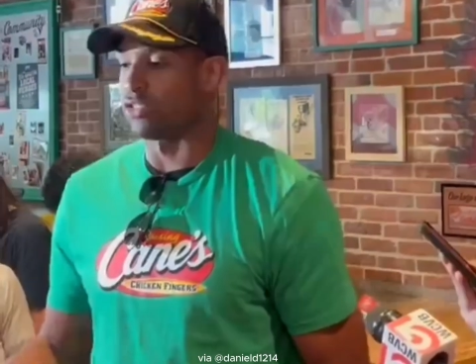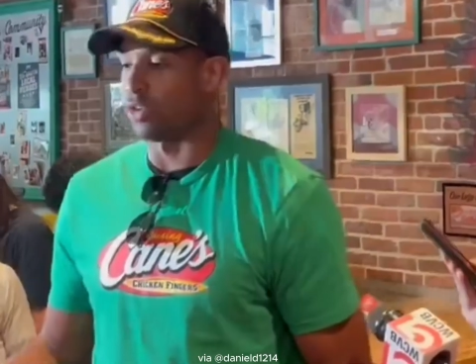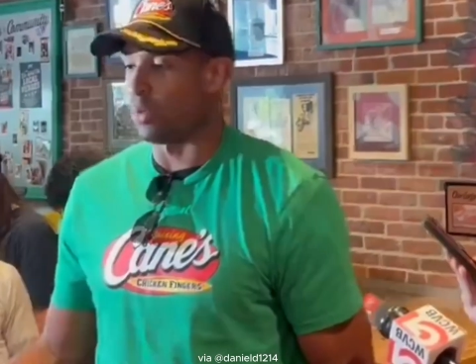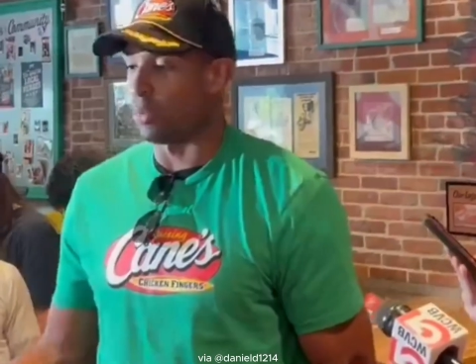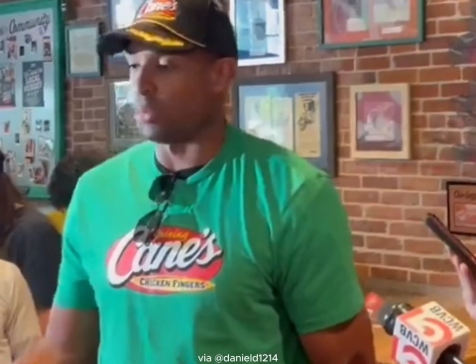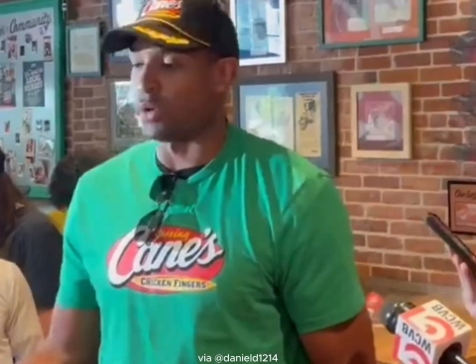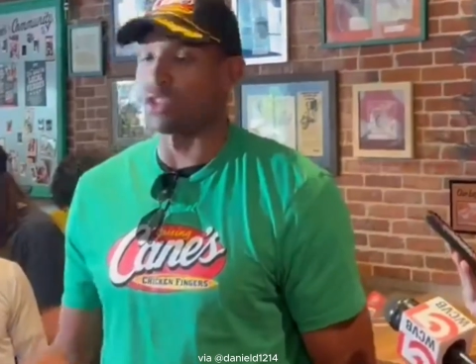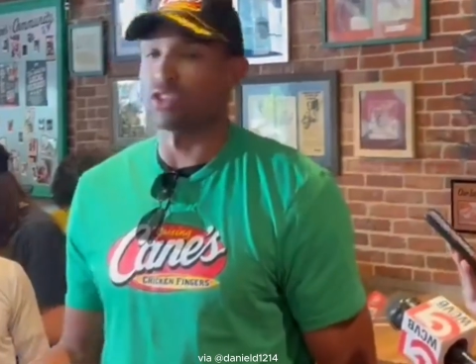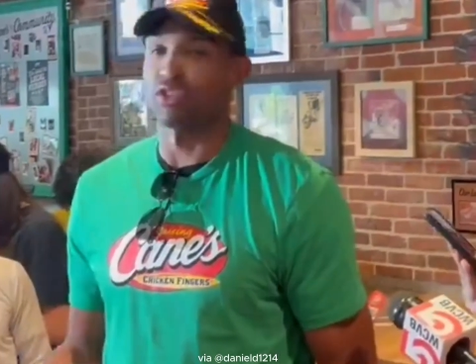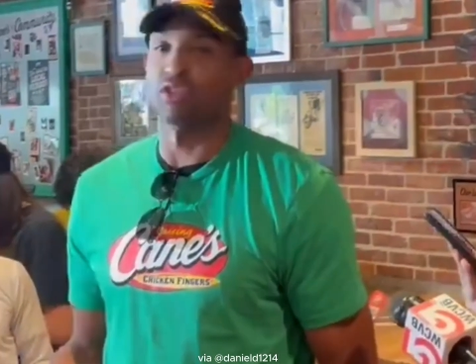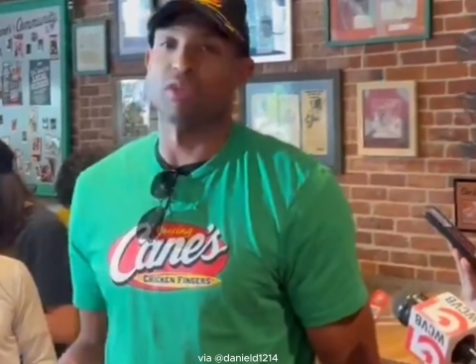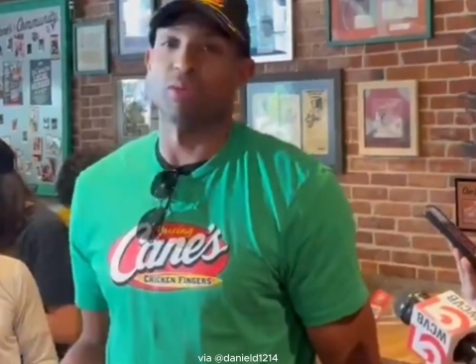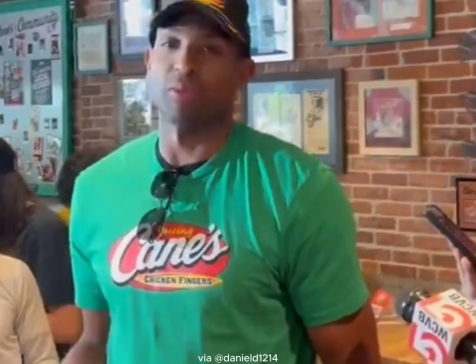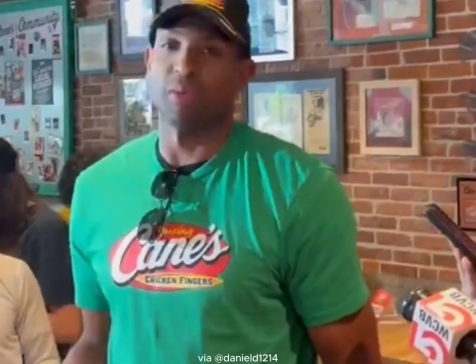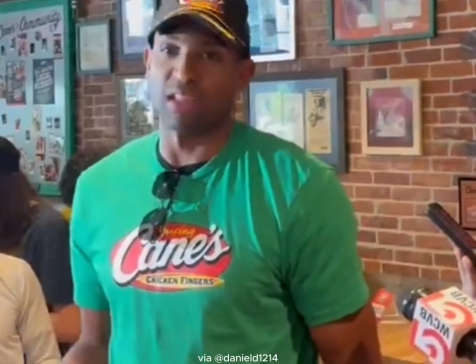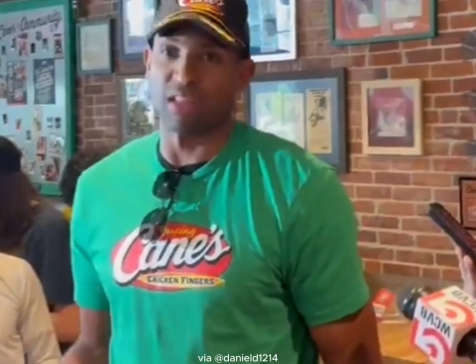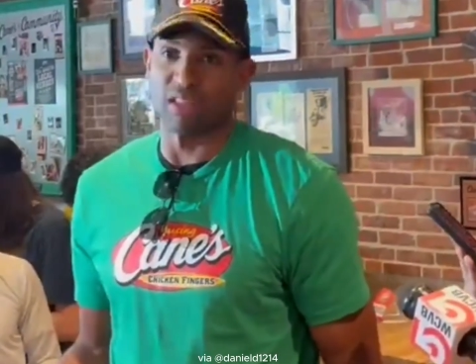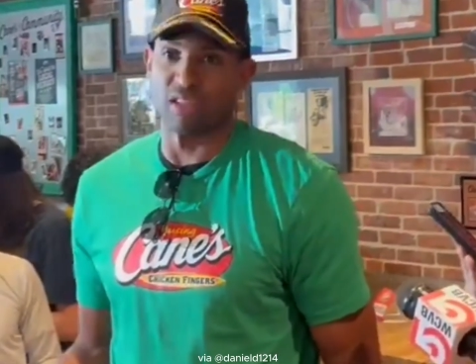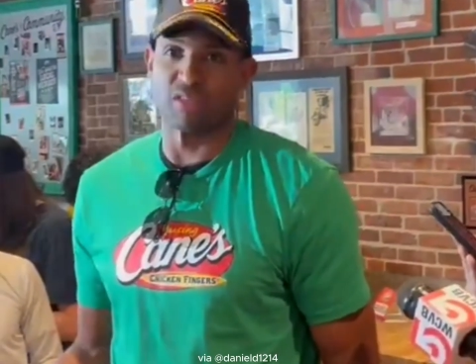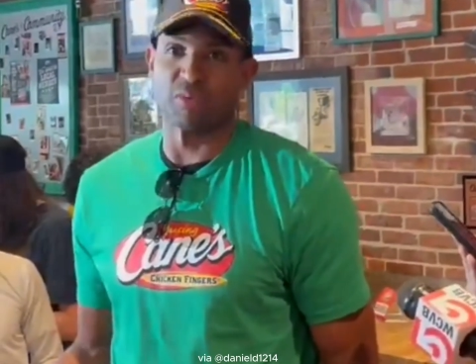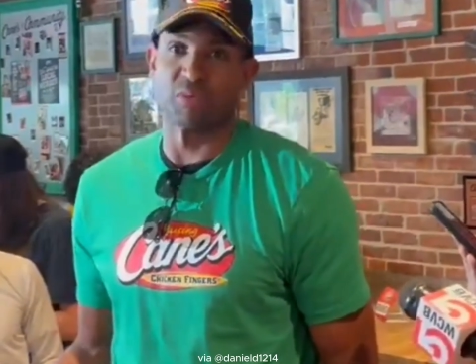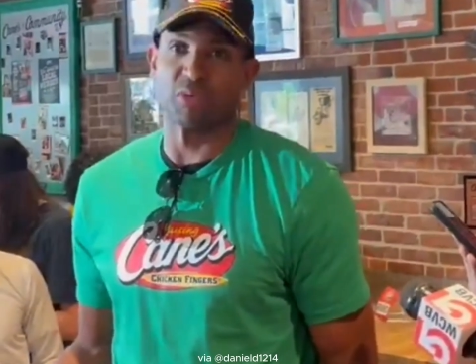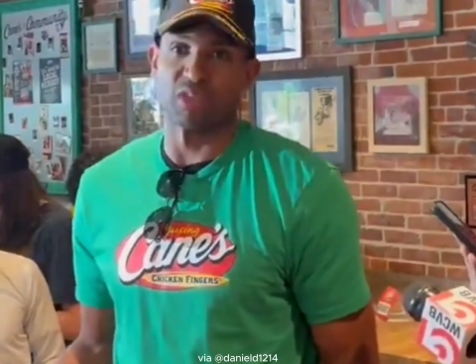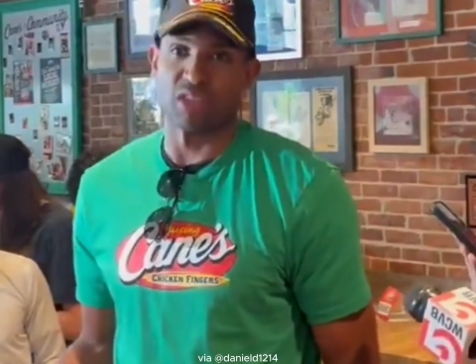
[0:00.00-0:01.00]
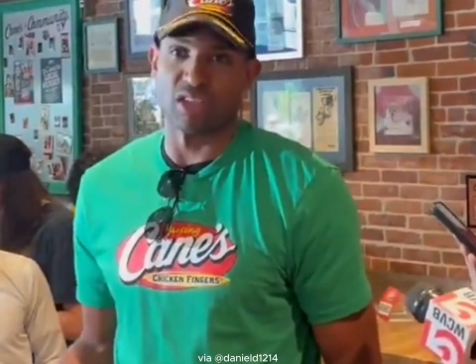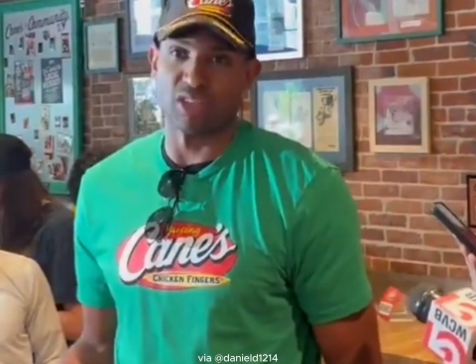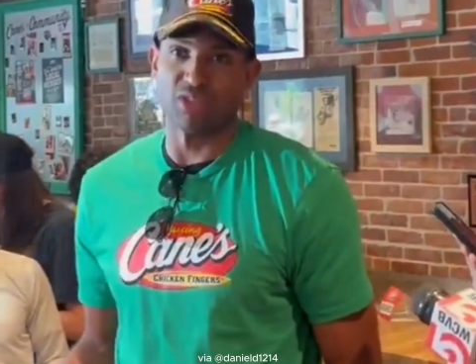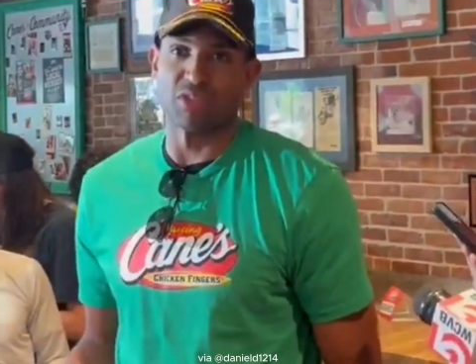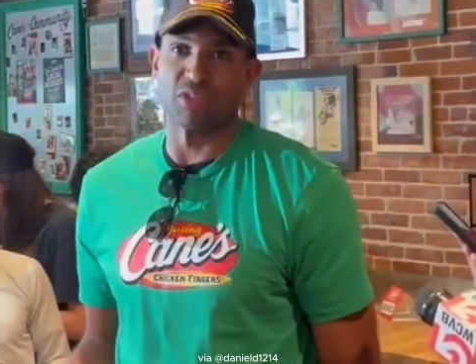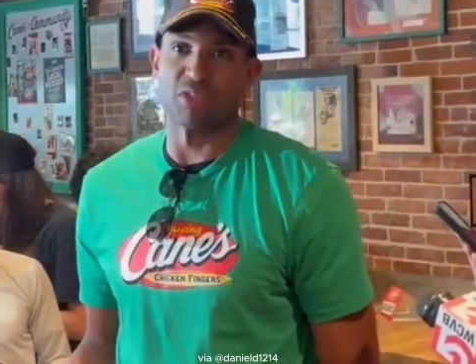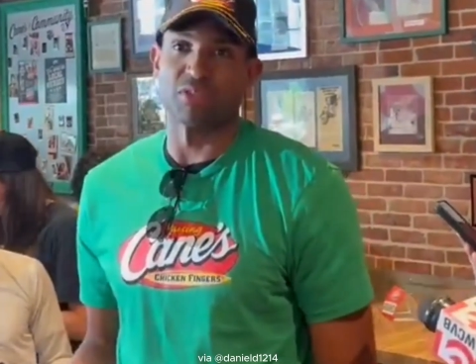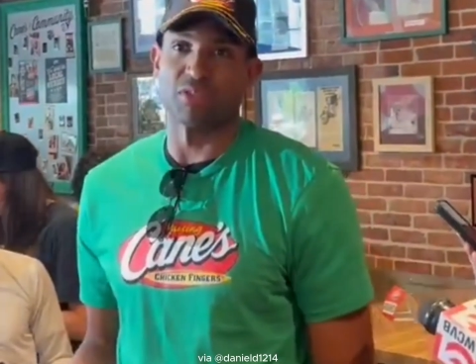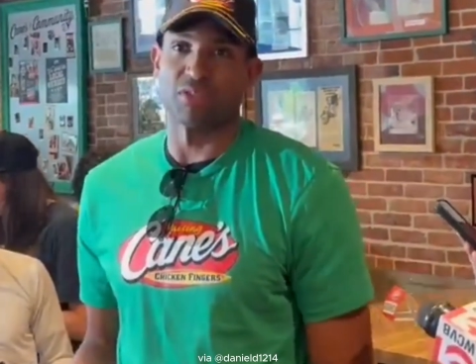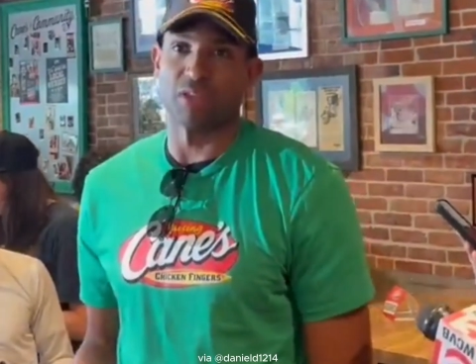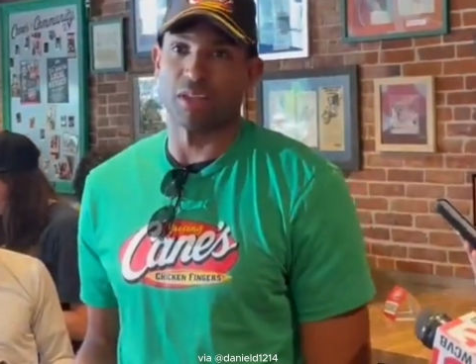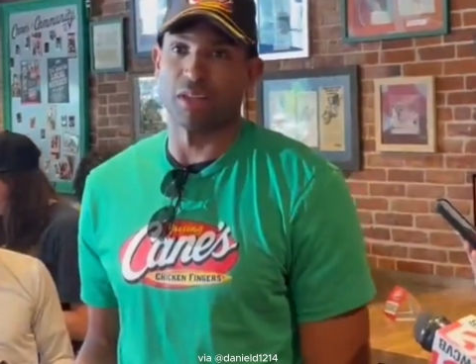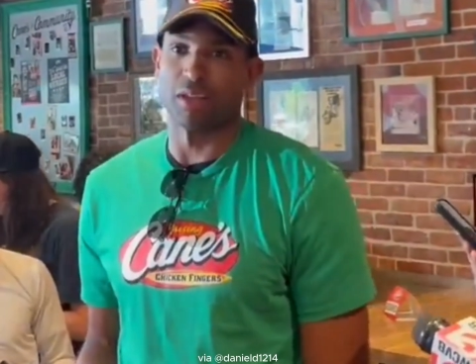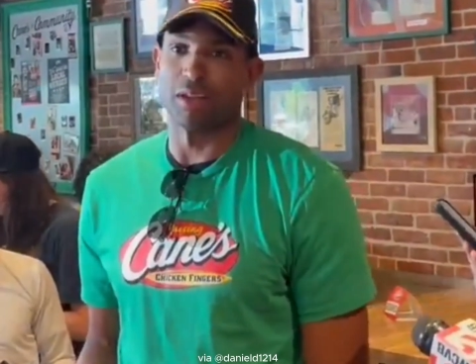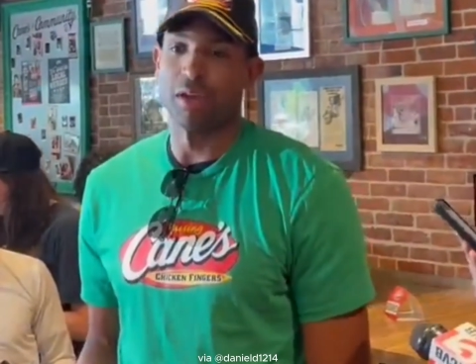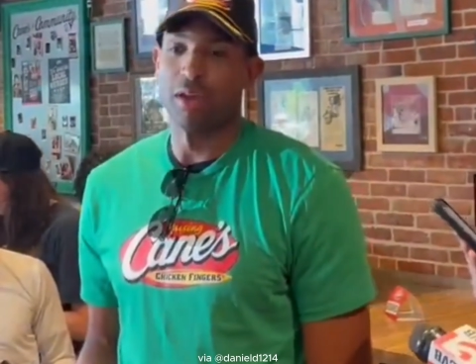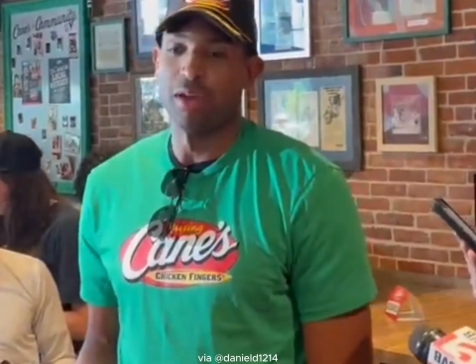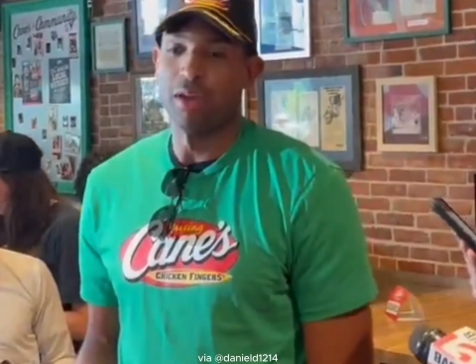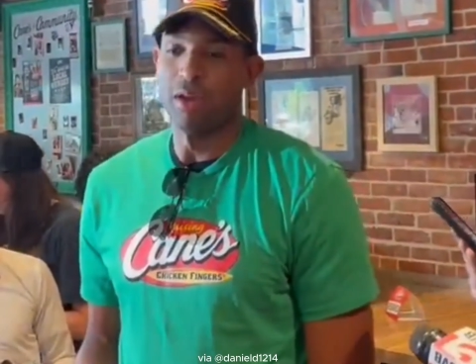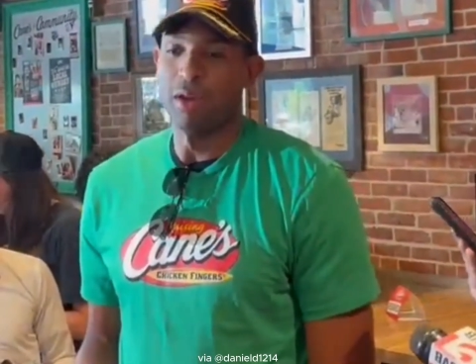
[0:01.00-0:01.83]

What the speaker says: so much to be in these positions, and